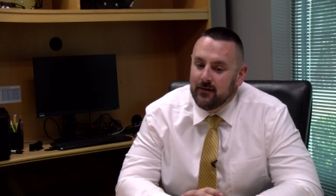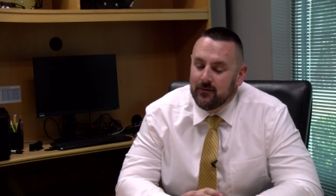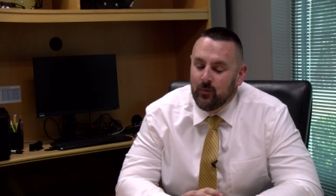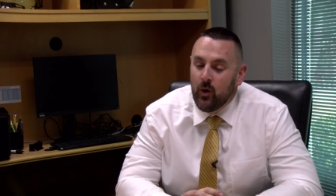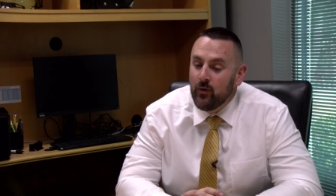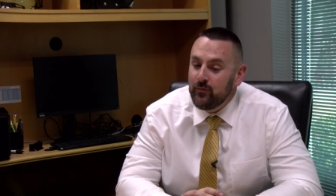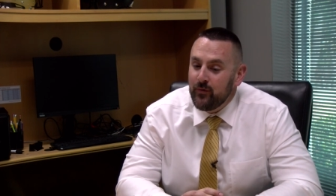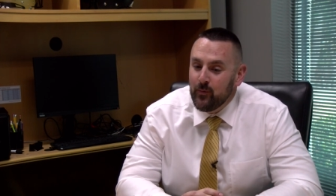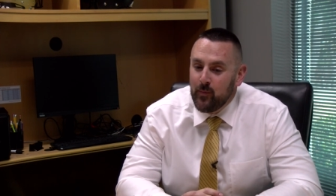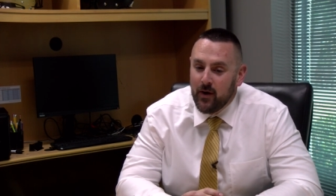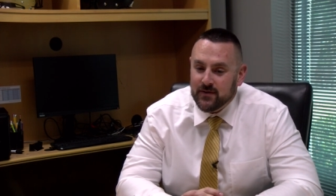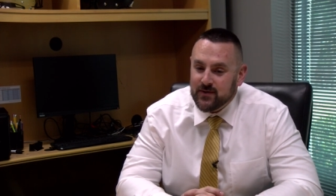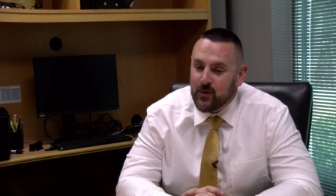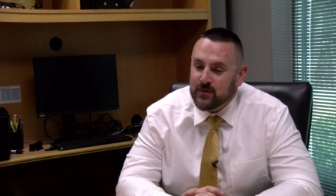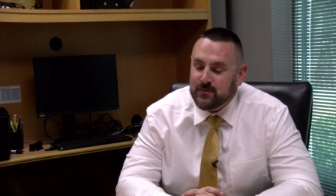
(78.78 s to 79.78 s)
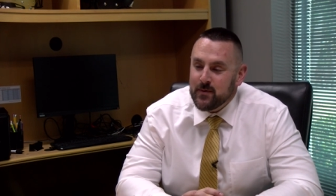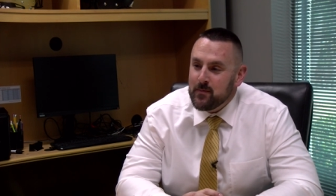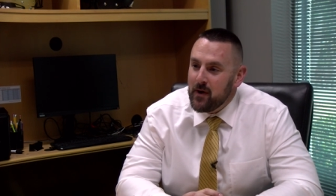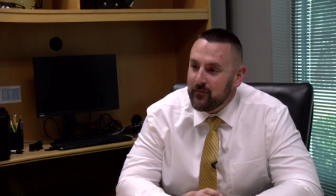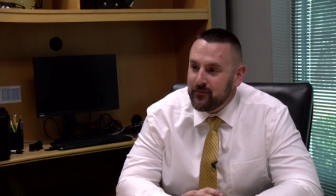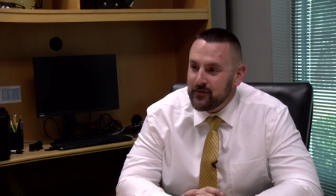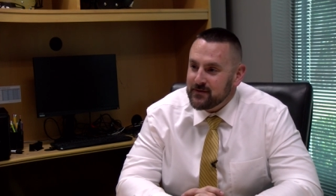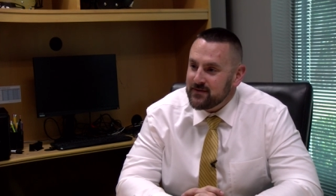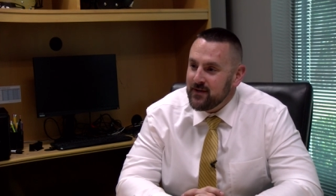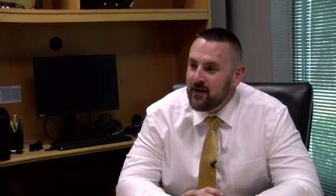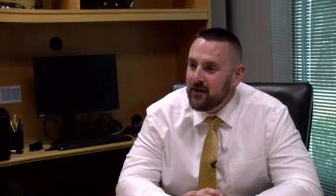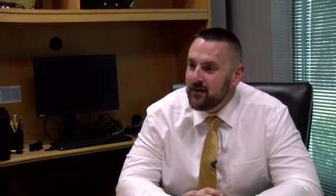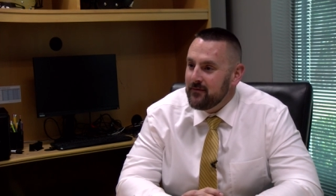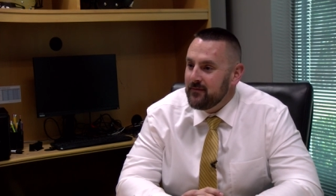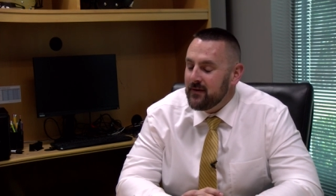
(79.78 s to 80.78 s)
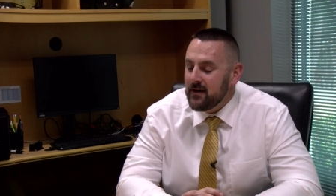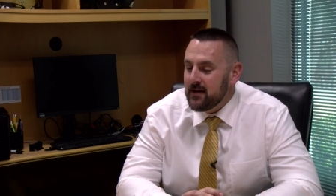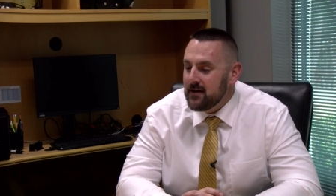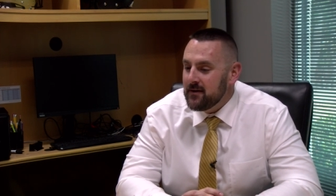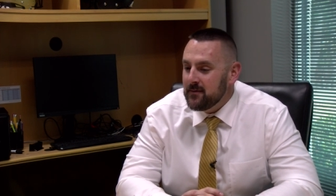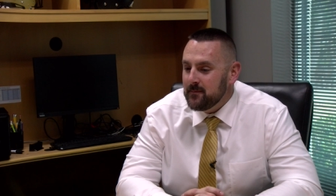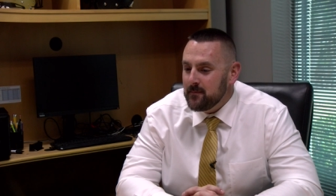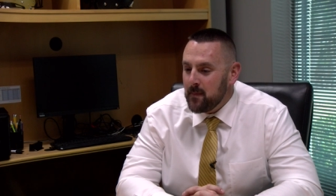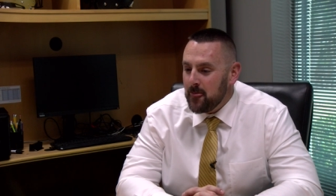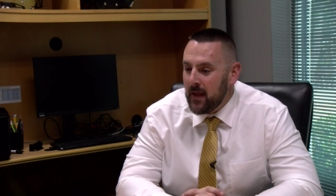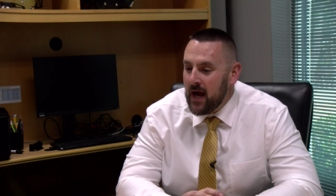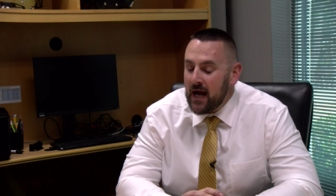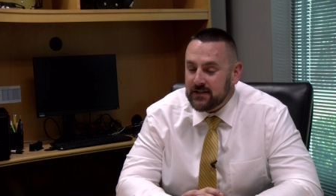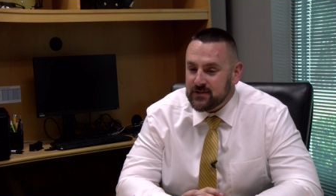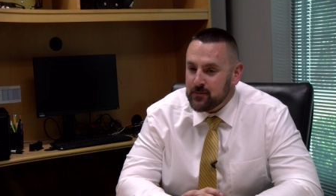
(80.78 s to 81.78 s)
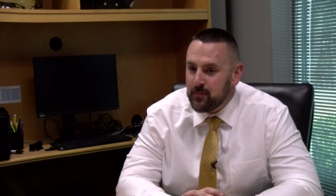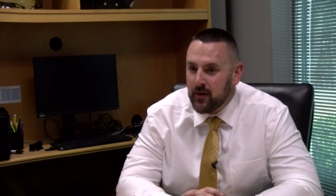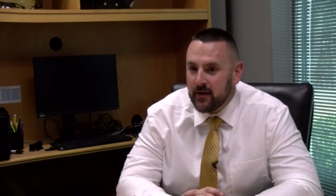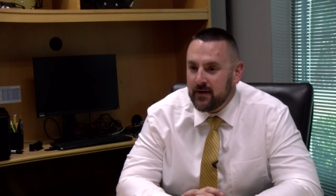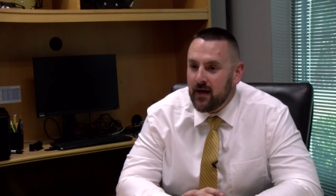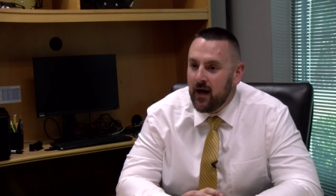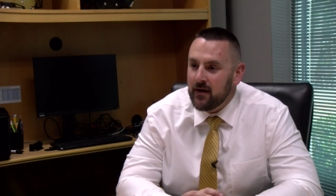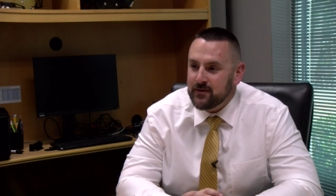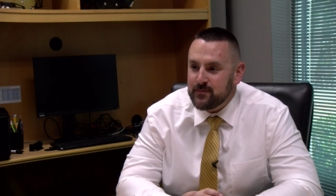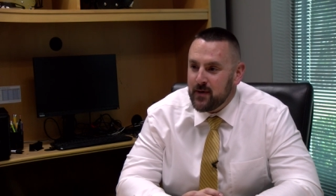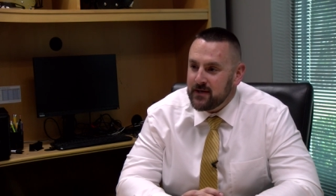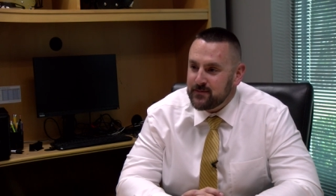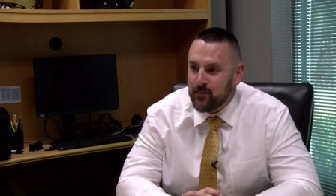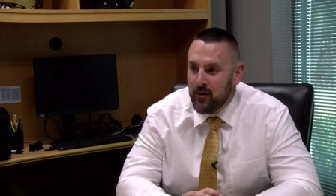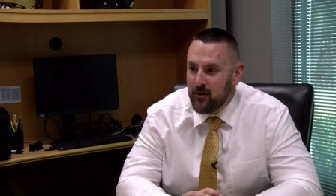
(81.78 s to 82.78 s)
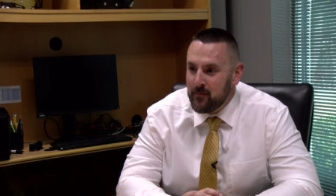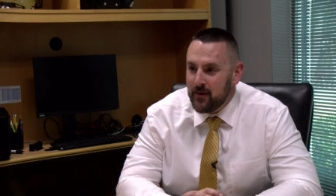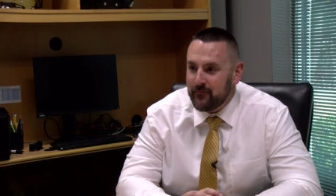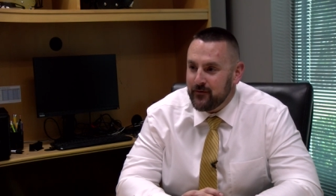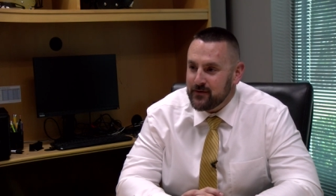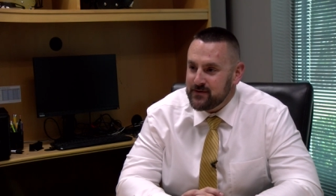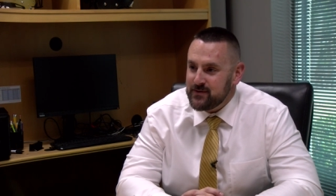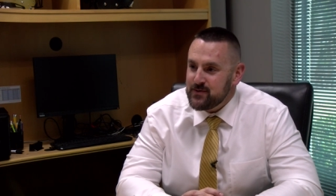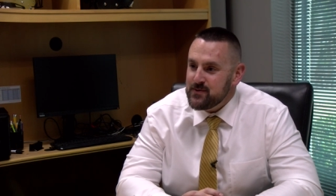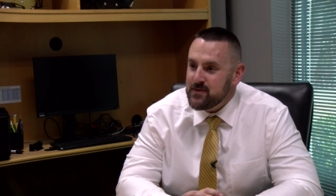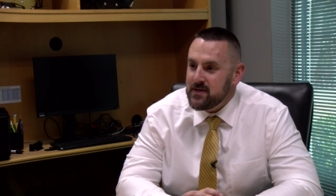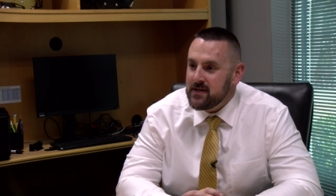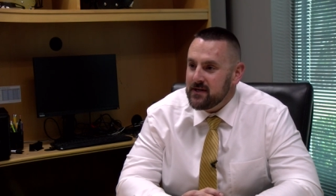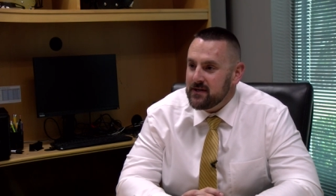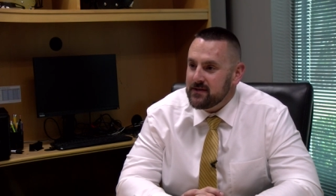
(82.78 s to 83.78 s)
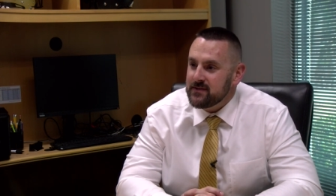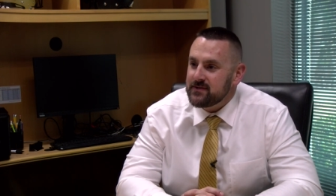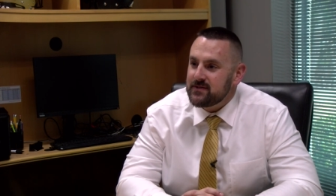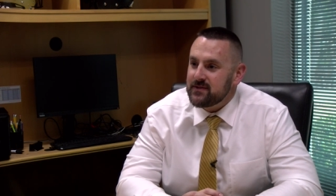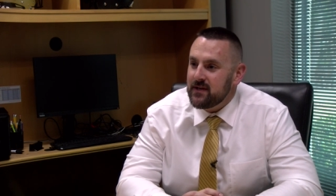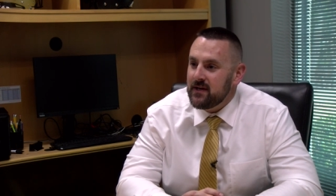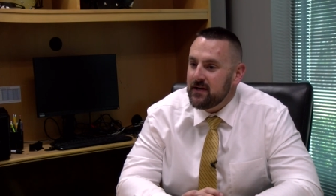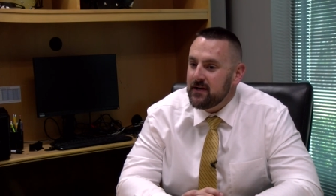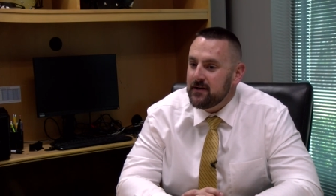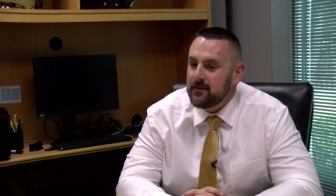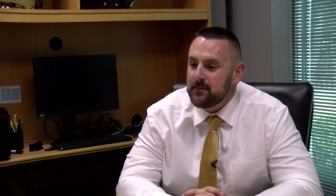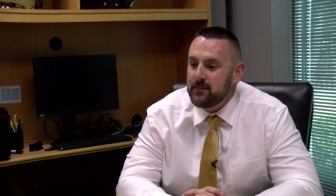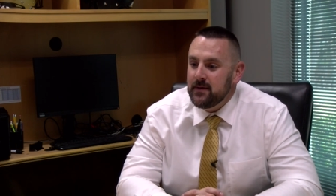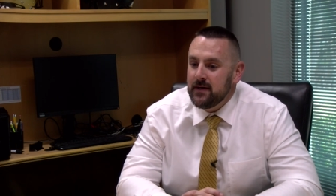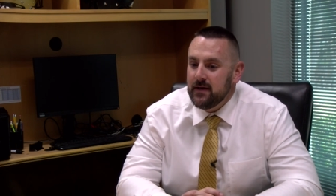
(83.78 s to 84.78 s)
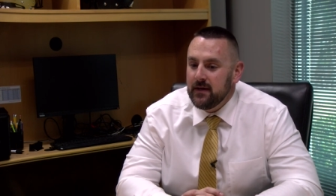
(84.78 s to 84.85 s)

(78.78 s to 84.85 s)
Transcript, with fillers: Well, football's always been my first love. Um, I actually played college baseball my first two years. Um,